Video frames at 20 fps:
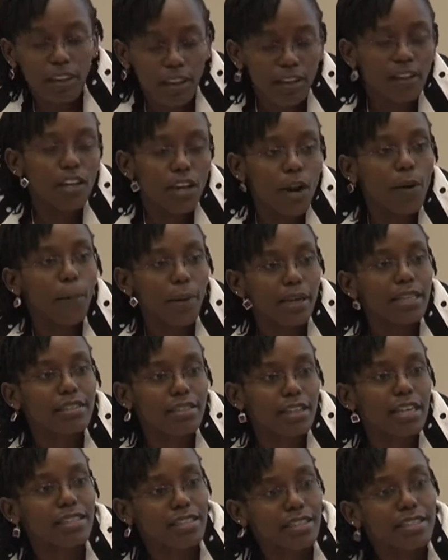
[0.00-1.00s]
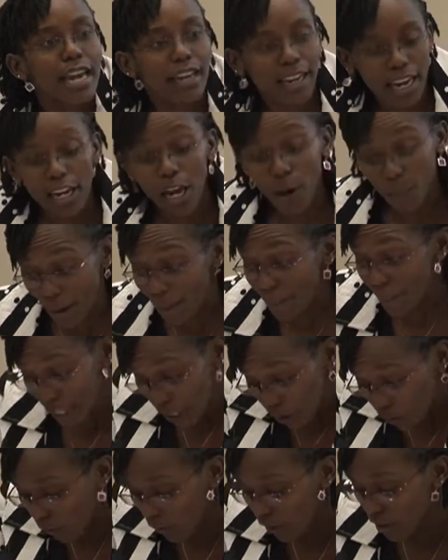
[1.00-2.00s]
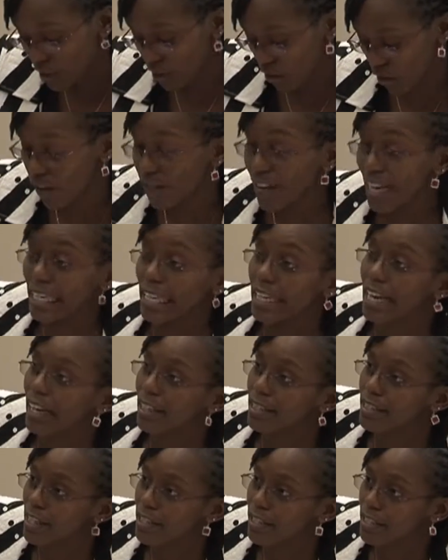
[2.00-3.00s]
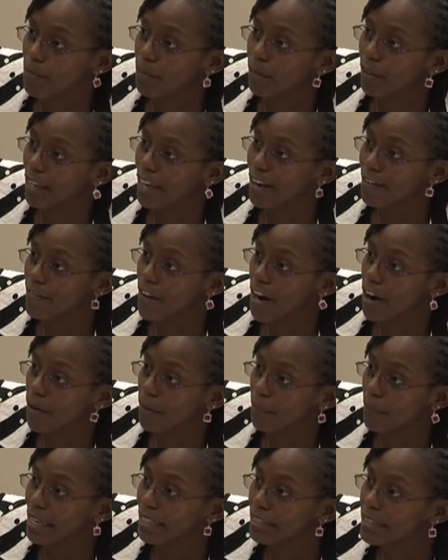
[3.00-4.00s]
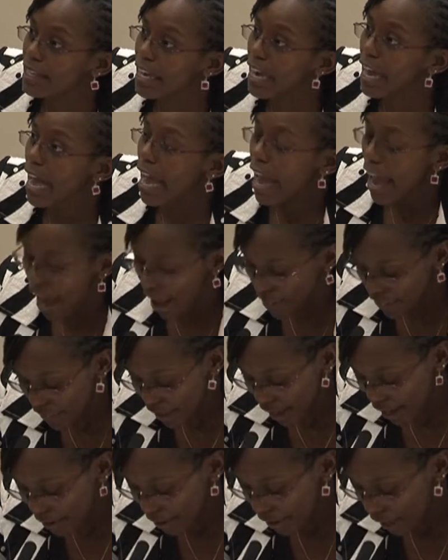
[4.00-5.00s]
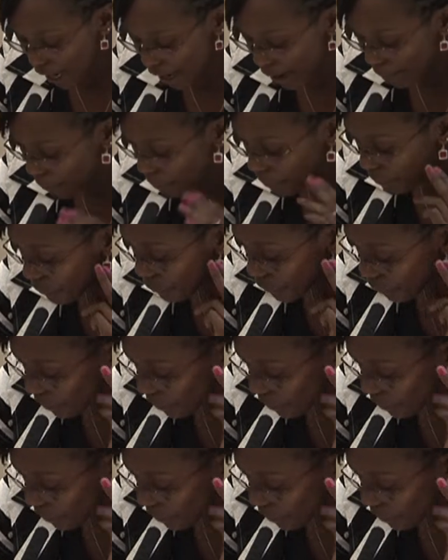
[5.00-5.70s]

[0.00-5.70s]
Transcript: you know, is taken away because of an inaccessible environment. And then